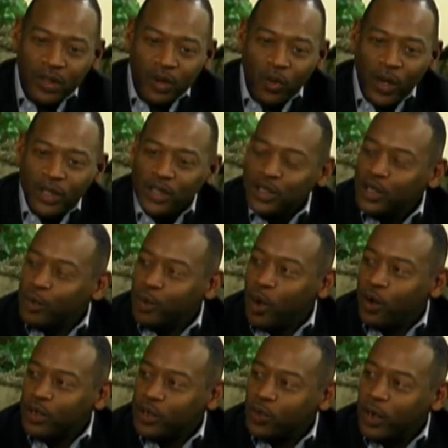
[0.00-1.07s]
to question your
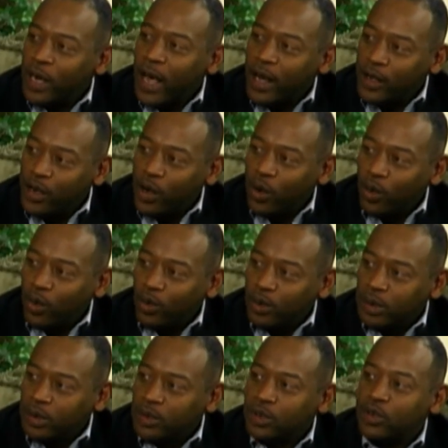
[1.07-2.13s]
motives when I know
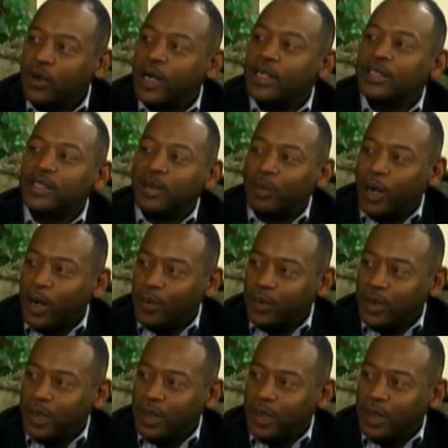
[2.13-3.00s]
you're crazy about